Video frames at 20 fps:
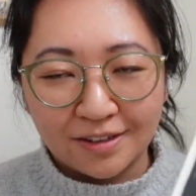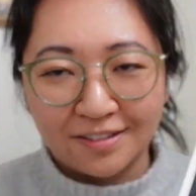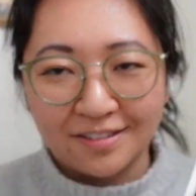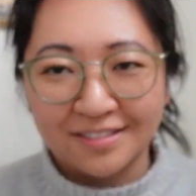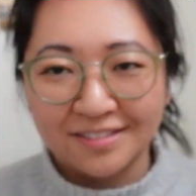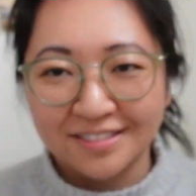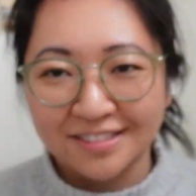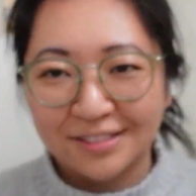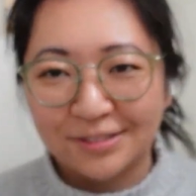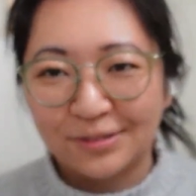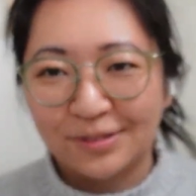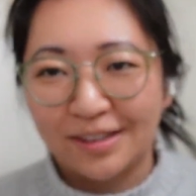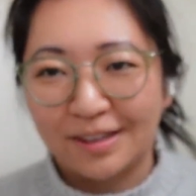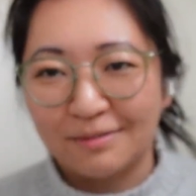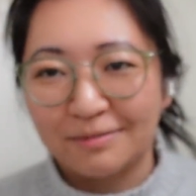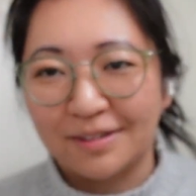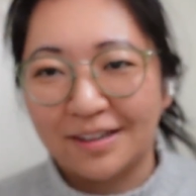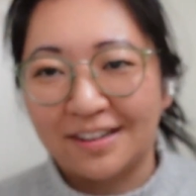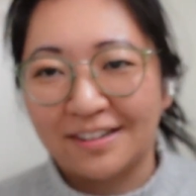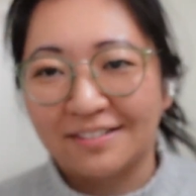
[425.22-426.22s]
also
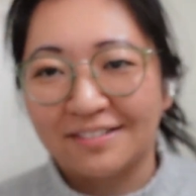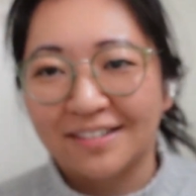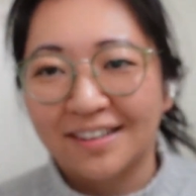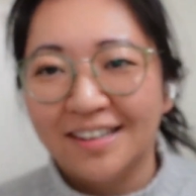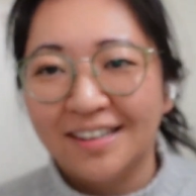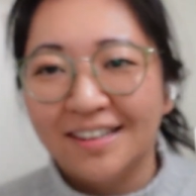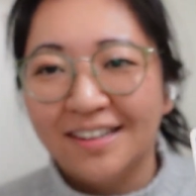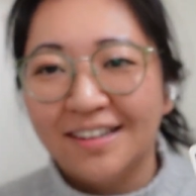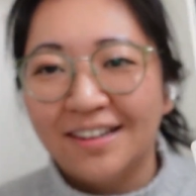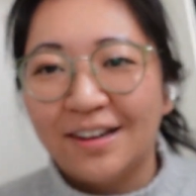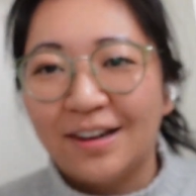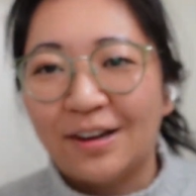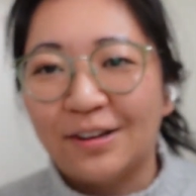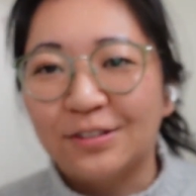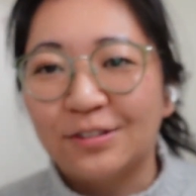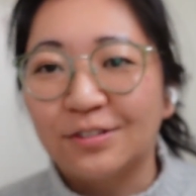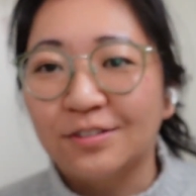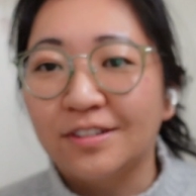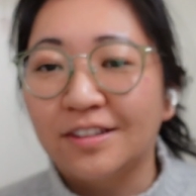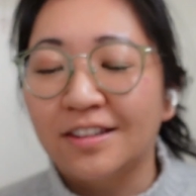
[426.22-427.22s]
came out
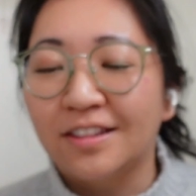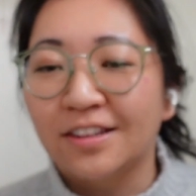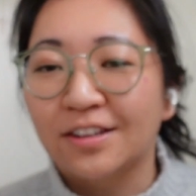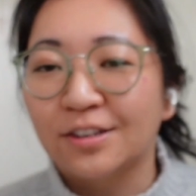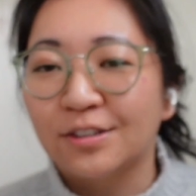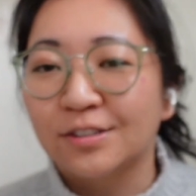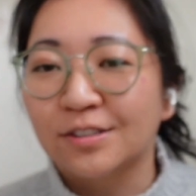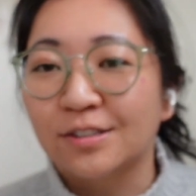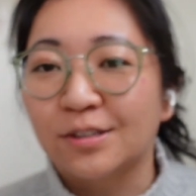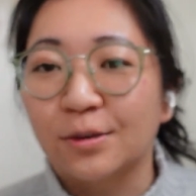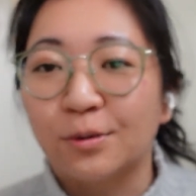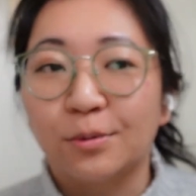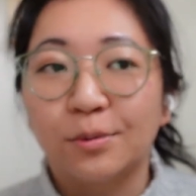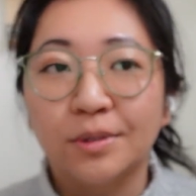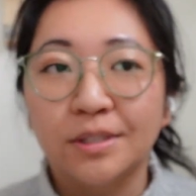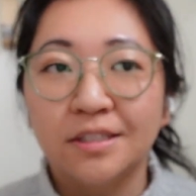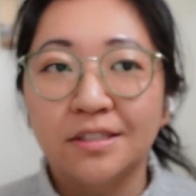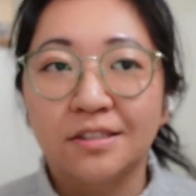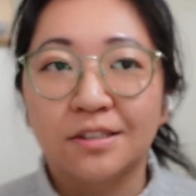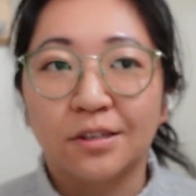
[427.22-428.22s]
underneath here is the
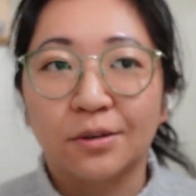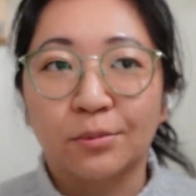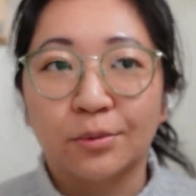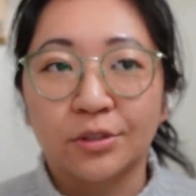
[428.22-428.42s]
oyster,